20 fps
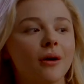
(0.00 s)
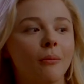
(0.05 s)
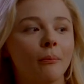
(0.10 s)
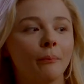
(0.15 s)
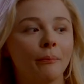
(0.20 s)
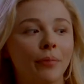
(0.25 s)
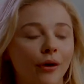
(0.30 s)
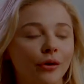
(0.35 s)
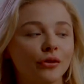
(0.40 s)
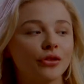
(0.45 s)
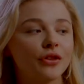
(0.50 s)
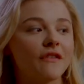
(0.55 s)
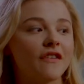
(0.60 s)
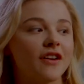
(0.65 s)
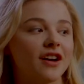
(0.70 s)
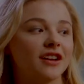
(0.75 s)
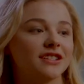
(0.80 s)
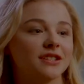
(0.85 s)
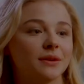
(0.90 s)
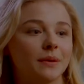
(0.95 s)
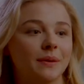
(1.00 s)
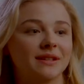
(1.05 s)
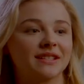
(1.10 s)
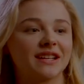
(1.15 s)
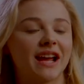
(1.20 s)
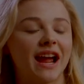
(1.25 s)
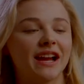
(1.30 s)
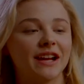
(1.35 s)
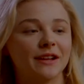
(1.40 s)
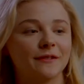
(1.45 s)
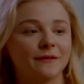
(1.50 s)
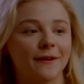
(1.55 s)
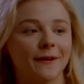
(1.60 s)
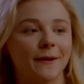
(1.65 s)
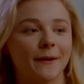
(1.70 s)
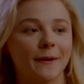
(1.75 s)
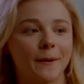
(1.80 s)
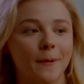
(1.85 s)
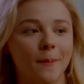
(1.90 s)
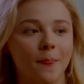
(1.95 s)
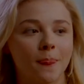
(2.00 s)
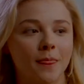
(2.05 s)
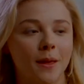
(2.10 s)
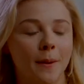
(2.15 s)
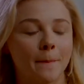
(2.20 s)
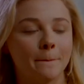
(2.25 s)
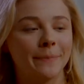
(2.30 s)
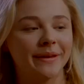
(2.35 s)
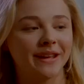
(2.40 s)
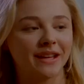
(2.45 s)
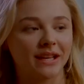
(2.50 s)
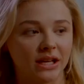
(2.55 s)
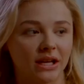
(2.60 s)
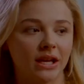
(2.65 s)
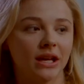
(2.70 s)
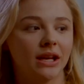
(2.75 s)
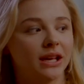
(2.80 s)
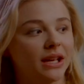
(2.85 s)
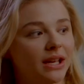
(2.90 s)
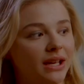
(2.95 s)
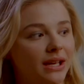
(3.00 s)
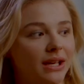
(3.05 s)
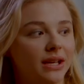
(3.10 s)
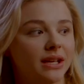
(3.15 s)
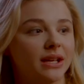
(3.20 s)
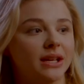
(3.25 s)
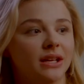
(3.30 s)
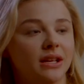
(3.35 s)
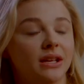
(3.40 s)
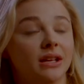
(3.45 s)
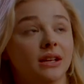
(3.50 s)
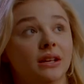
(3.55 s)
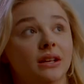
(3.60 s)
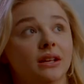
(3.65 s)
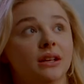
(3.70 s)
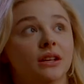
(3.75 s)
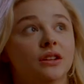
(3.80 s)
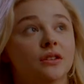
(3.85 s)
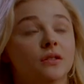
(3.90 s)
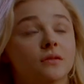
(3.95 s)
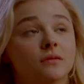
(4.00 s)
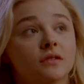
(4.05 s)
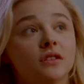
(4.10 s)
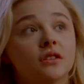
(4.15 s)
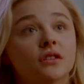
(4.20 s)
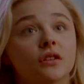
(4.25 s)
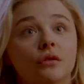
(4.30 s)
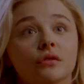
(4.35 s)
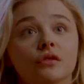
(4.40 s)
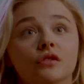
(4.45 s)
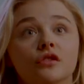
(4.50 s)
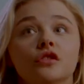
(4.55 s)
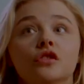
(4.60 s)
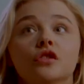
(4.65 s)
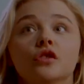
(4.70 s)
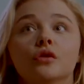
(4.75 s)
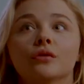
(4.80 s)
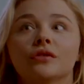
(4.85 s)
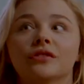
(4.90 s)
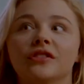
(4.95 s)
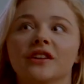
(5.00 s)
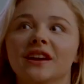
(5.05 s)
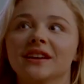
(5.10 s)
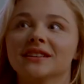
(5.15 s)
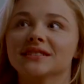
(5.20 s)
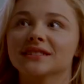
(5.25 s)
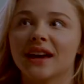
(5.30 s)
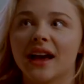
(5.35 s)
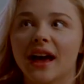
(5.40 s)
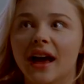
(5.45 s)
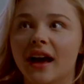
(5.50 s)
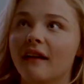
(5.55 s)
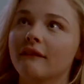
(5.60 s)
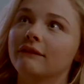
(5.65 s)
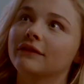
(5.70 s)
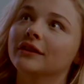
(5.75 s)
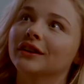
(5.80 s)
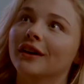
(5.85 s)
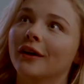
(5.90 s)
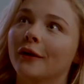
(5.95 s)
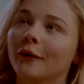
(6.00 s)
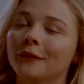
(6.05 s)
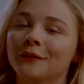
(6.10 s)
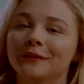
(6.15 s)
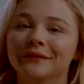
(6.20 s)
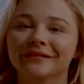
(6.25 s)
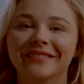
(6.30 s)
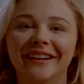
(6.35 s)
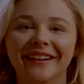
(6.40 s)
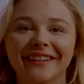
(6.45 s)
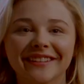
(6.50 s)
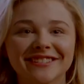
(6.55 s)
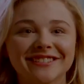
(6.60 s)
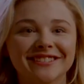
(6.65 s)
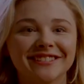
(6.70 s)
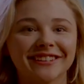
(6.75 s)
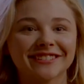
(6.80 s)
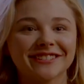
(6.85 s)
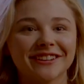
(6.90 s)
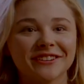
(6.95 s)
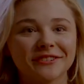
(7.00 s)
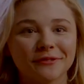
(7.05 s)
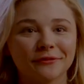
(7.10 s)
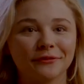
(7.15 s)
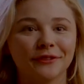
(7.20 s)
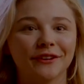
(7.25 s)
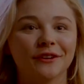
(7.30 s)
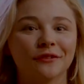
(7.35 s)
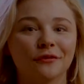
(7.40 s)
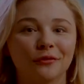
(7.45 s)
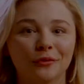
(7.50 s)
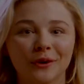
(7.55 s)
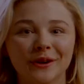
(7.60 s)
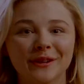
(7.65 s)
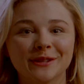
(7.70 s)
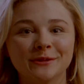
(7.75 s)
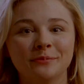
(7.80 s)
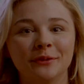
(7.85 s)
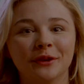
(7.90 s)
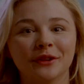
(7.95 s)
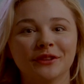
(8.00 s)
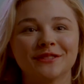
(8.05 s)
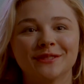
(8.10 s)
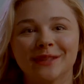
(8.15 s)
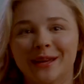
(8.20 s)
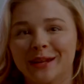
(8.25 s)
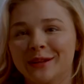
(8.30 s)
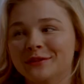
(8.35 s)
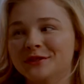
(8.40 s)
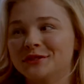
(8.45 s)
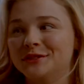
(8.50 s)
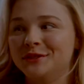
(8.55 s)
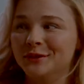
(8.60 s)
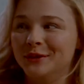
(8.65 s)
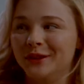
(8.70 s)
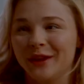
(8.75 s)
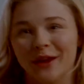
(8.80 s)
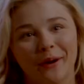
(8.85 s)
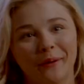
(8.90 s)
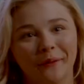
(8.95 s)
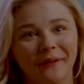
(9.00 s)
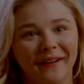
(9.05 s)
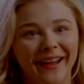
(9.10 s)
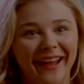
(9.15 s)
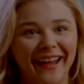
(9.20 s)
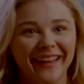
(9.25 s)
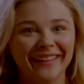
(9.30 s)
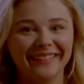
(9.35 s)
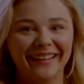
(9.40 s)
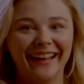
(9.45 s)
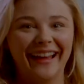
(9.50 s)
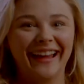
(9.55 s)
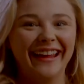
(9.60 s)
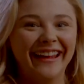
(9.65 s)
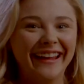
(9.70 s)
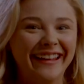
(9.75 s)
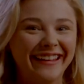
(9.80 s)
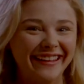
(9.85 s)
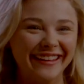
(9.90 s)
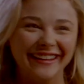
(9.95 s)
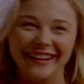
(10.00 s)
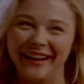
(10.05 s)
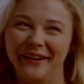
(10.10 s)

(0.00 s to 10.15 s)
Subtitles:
both of us, it was kind of a big, new thing to have, 600 feet of woods built inside of a studio and like,